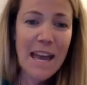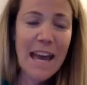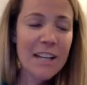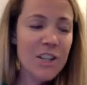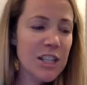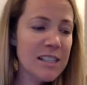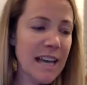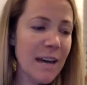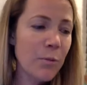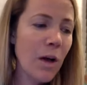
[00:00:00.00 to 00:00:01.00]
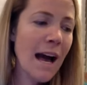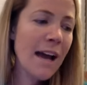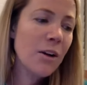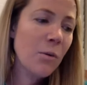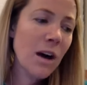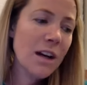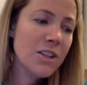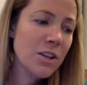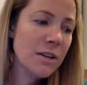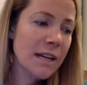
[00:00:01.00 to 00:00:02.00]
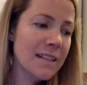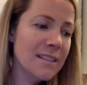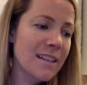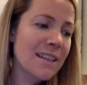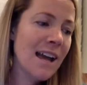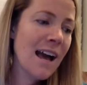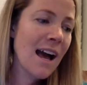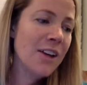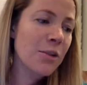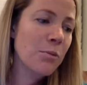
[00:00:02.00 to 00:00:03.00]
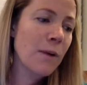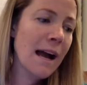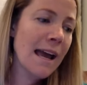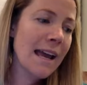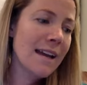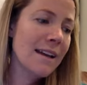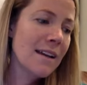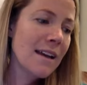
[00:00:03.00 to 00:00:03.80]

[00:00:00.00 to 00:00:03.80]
and she said well i don't want to and i said yeah you're right